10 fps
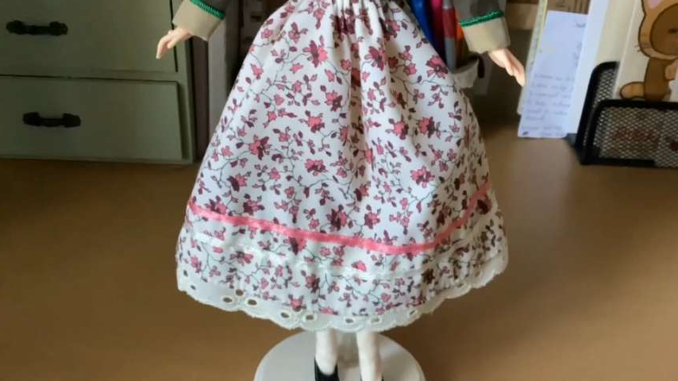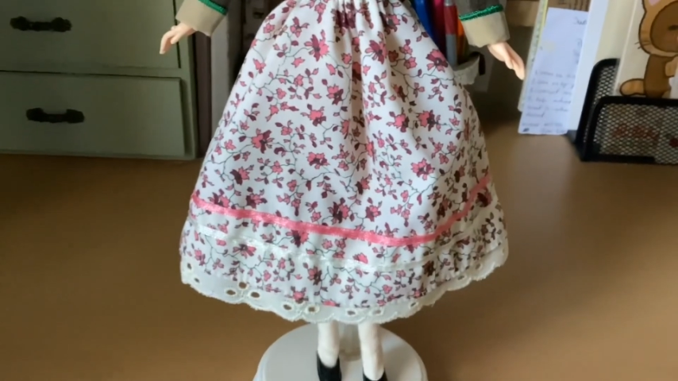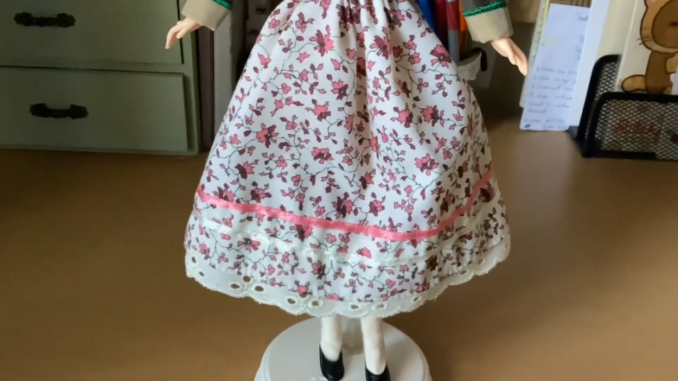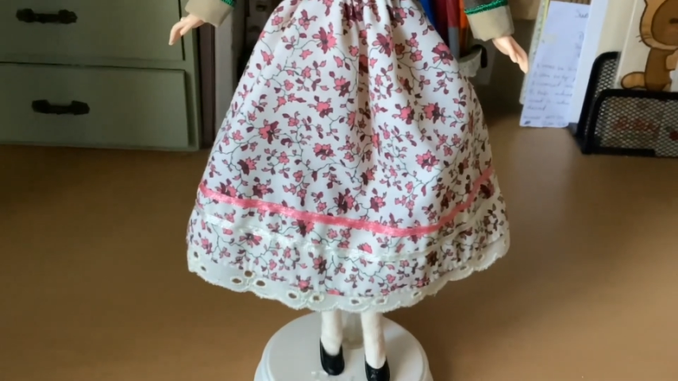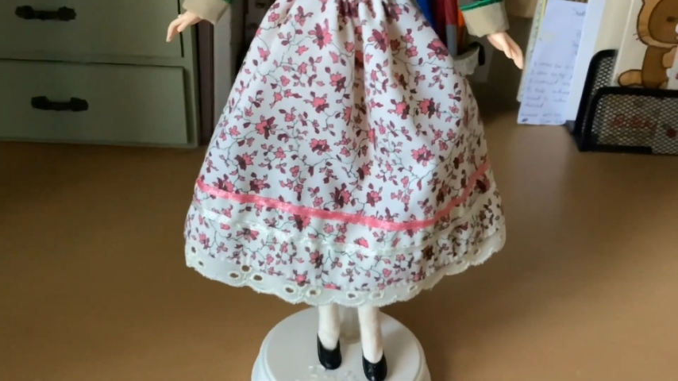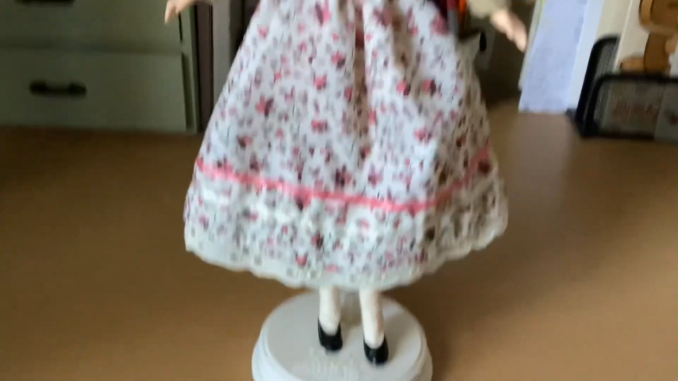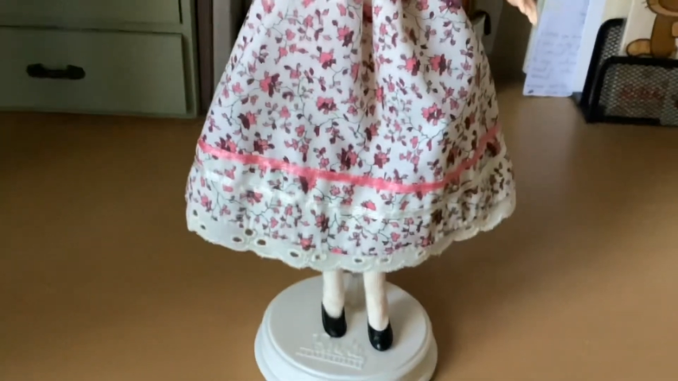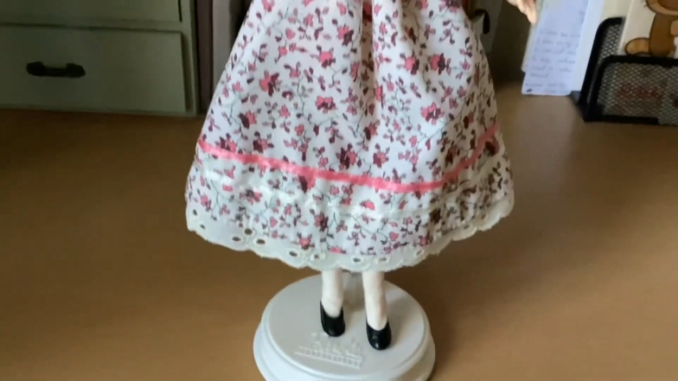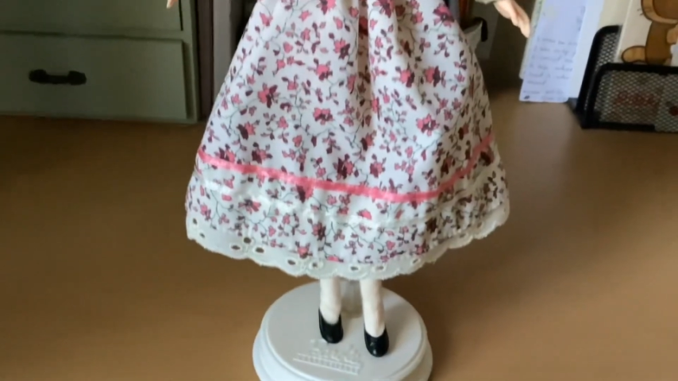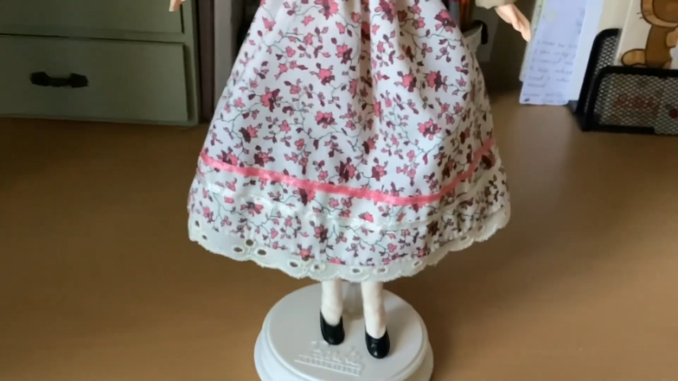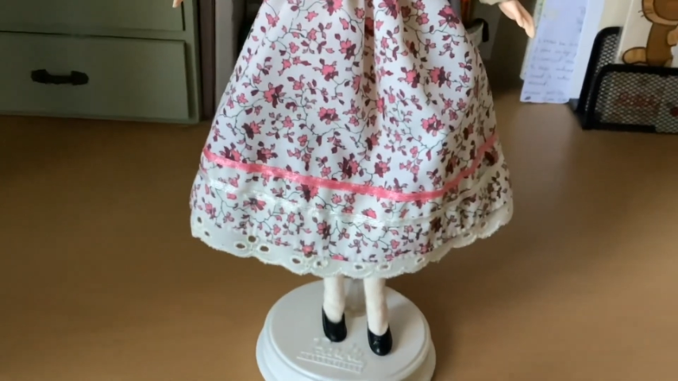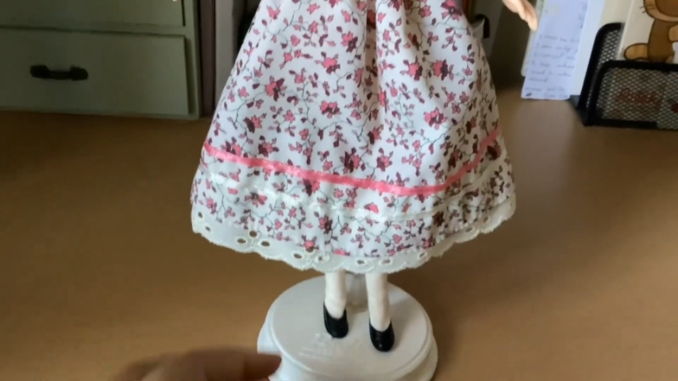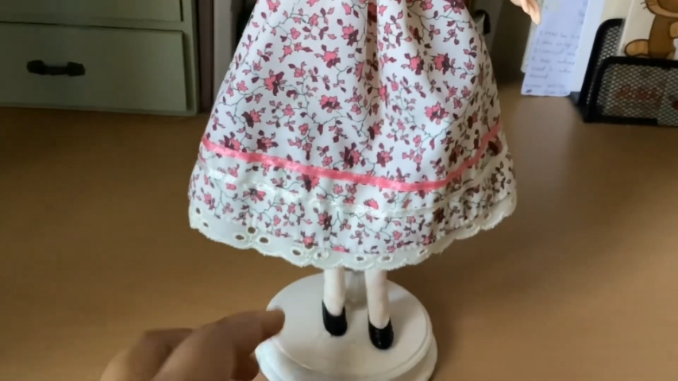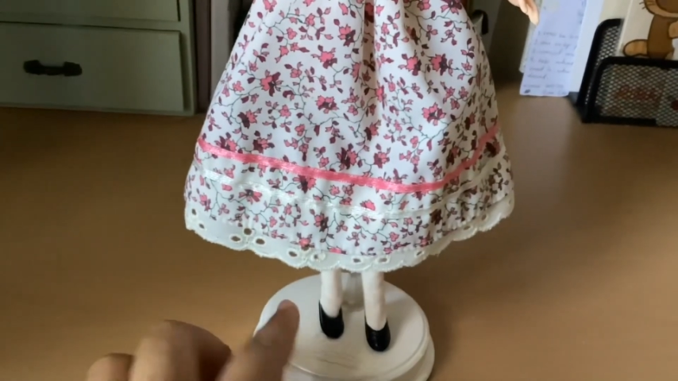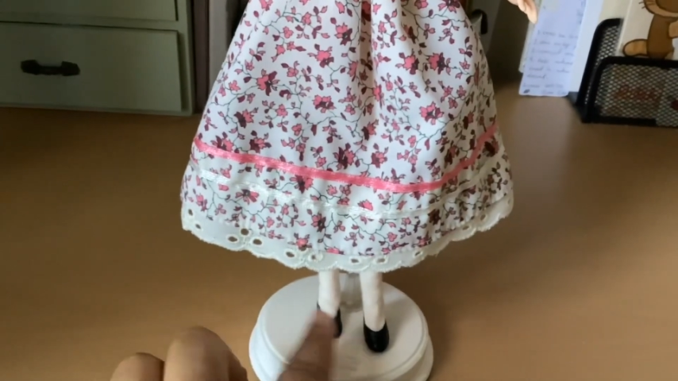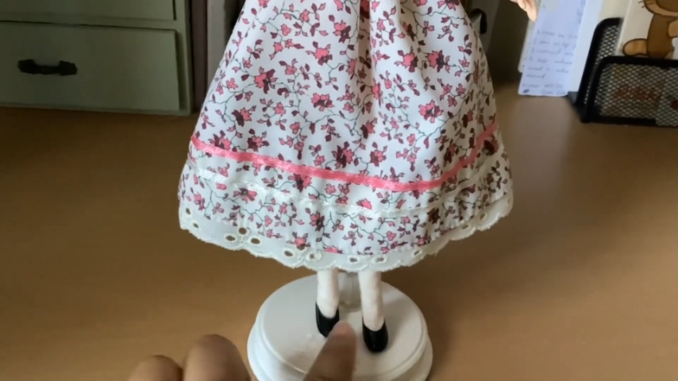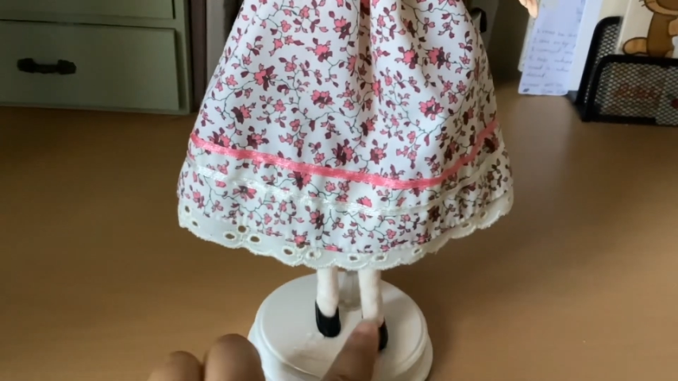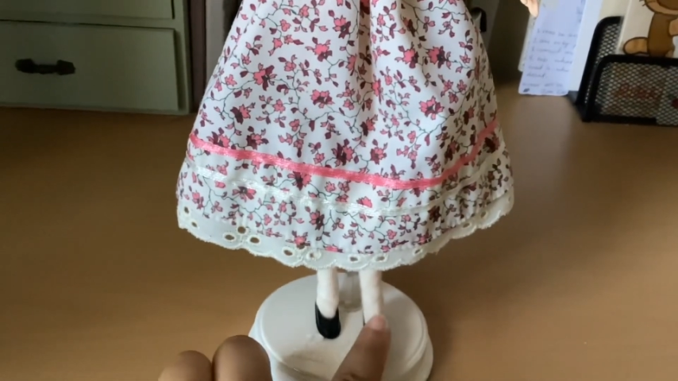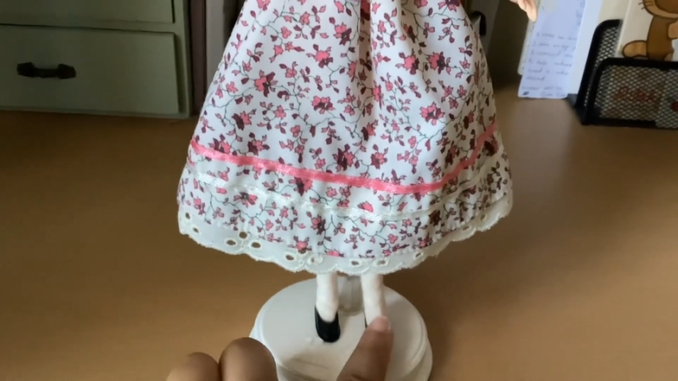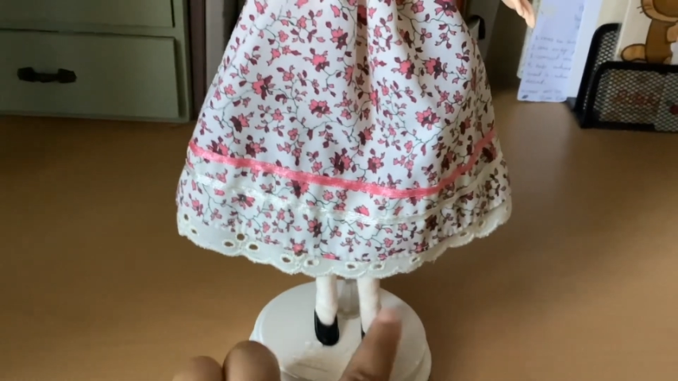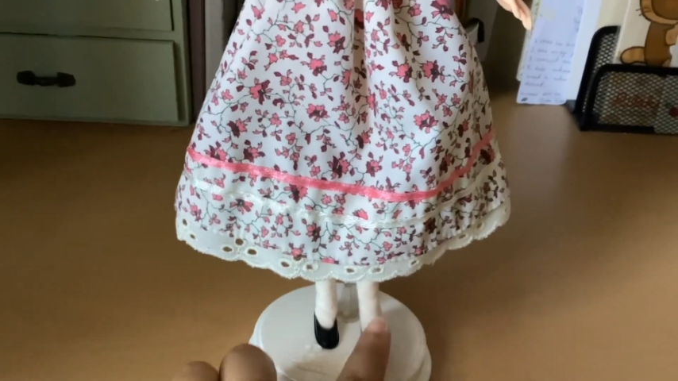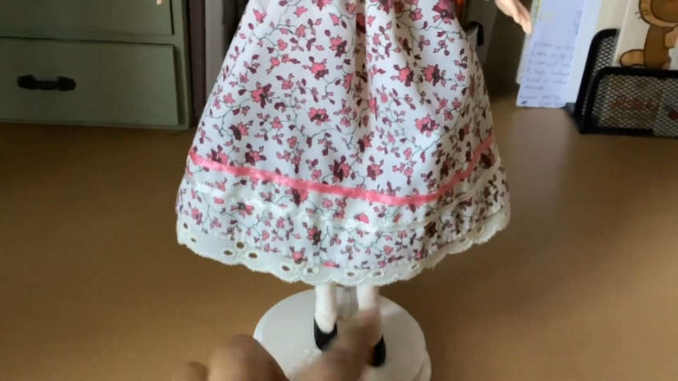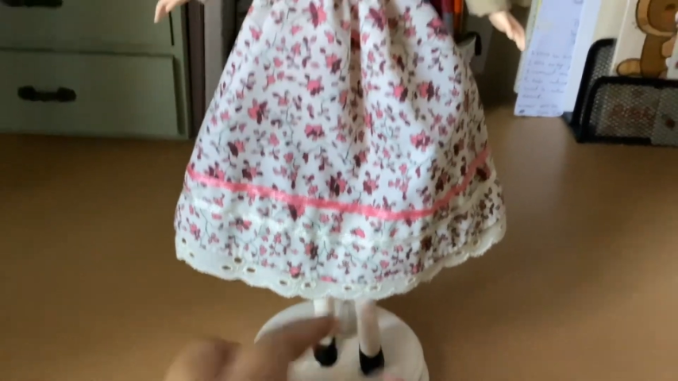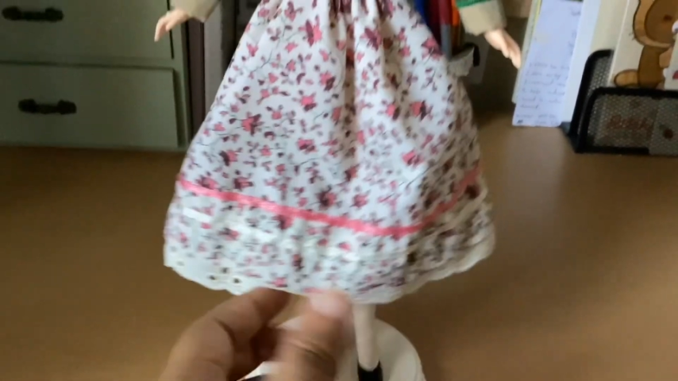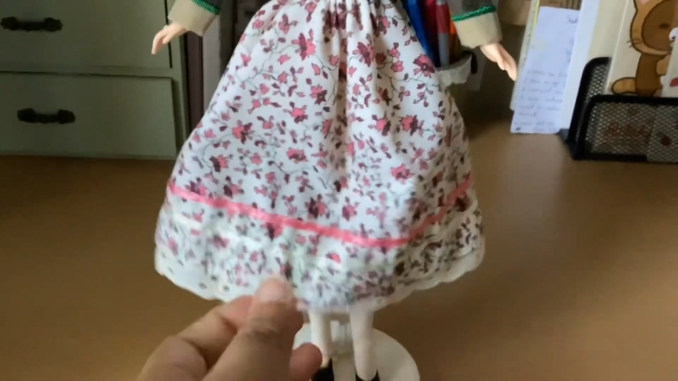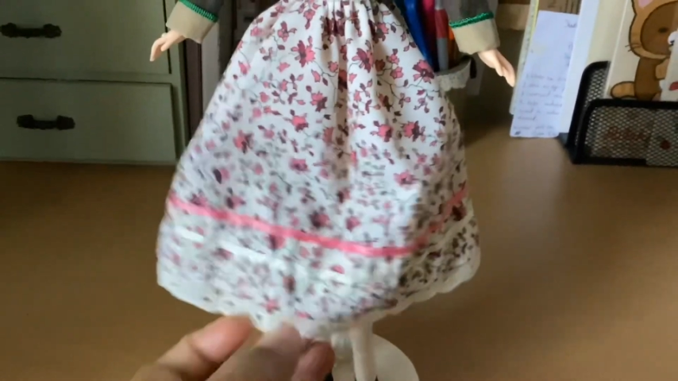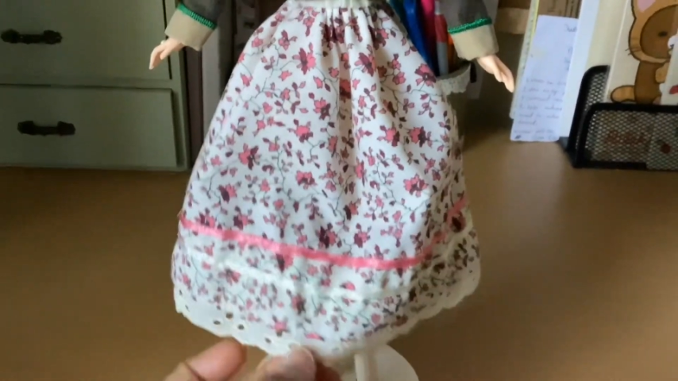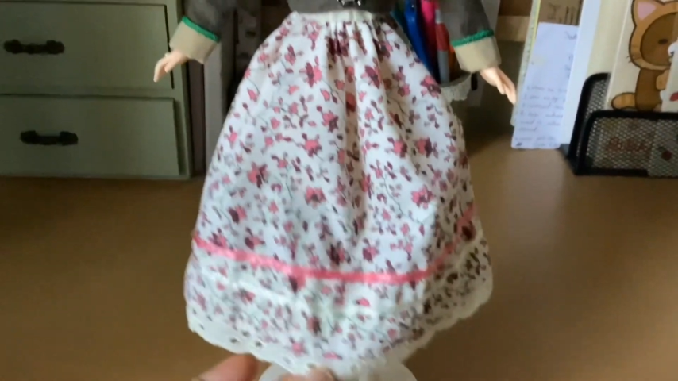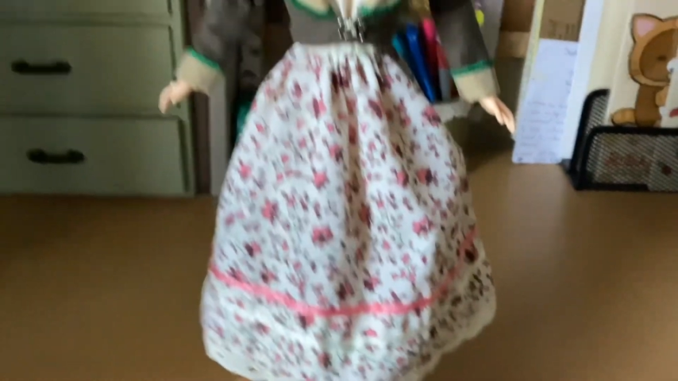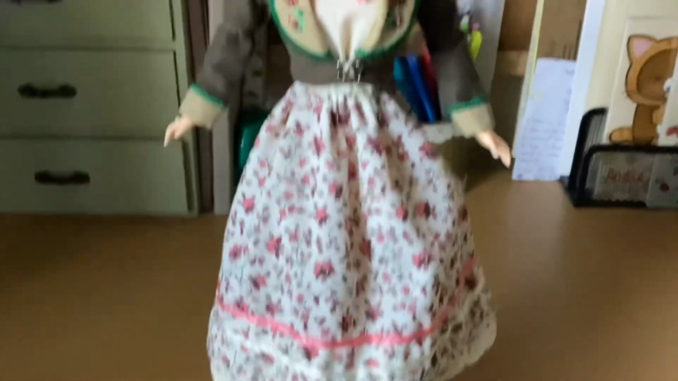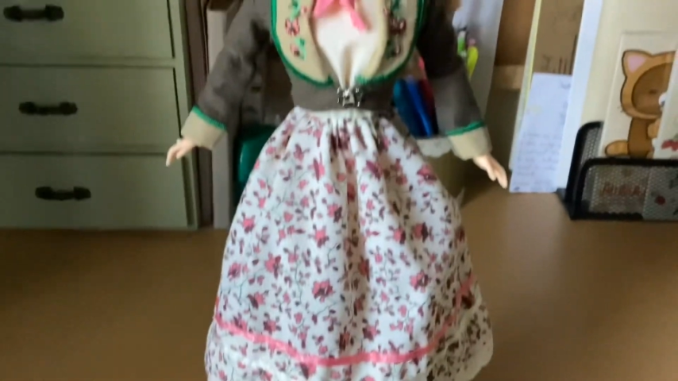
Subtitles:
[unreadable: no face in view]